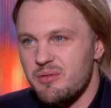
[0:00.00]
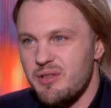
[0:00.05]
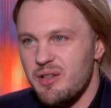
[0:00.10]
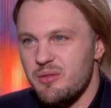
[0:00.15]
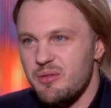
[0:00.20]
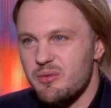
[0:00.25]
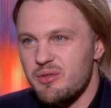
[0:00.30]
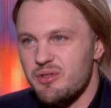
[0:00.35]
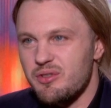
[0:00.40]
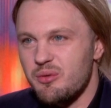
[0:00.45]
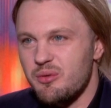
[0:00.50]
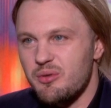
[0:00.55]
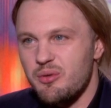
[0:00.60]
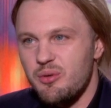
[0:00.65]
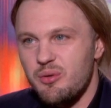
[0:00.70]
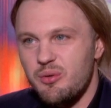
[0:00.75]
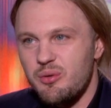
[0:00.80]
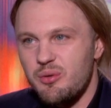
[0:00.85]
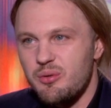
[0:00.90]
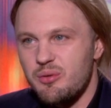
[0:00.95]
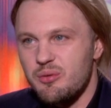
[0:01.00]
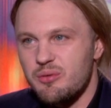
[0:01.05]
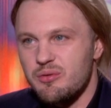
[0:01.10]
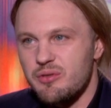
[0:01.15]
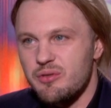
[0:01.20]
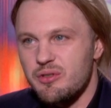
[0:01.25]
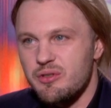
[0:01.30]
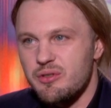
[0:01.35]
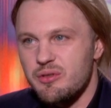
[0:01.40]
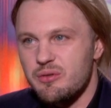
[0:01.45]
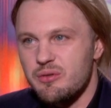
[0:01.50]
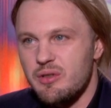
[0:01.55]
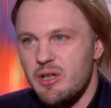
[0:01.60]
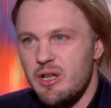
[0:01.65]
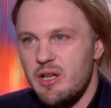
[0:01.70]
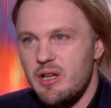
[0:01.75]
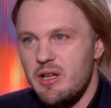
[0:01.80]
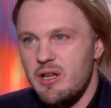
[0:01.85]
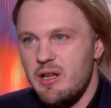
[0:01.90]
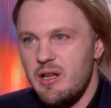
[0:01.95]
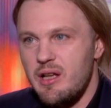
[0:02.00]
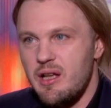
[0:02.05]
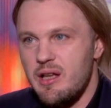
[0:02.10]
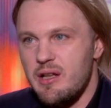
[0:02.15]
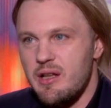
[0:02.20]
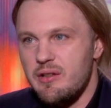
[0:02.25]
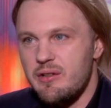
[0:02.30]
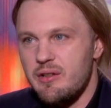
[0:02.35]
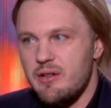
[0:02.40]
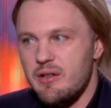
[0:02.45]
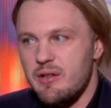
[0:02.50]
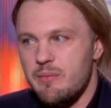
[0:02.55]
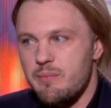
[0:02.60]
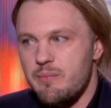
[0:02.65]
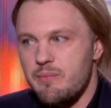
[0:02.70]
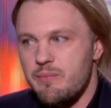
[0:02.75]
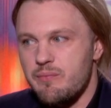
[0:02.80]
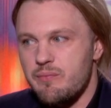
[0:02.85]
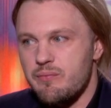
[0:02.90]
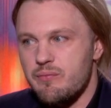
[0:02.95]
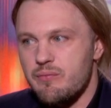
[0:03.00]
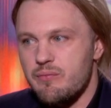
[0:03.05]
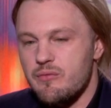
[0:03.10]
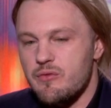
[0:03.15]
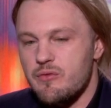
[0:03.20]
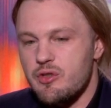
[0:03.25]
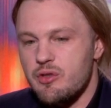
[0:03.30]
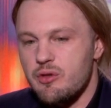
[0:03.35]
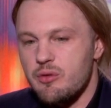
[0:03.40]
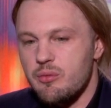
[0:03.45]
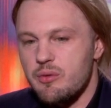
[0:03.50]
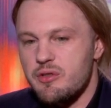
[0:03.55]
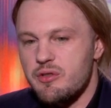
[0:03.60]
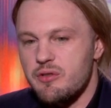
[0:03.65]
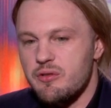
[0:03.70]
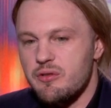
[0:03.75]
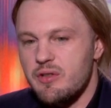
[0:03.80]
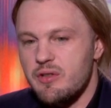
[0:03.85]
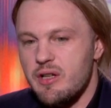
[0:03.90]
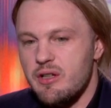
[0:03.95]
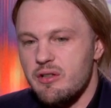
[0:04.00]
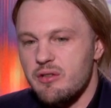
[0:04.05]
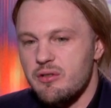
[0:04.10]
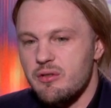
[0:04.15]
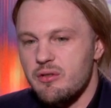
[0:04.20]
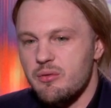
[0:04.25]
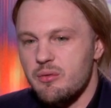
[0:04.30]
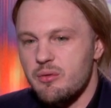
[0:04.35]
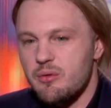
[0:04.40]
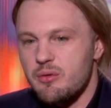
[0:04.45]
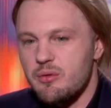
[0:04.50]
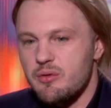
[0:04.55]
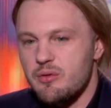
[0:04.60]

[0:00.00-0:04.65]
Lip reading: That was so cool, And Sir Richard Taylor,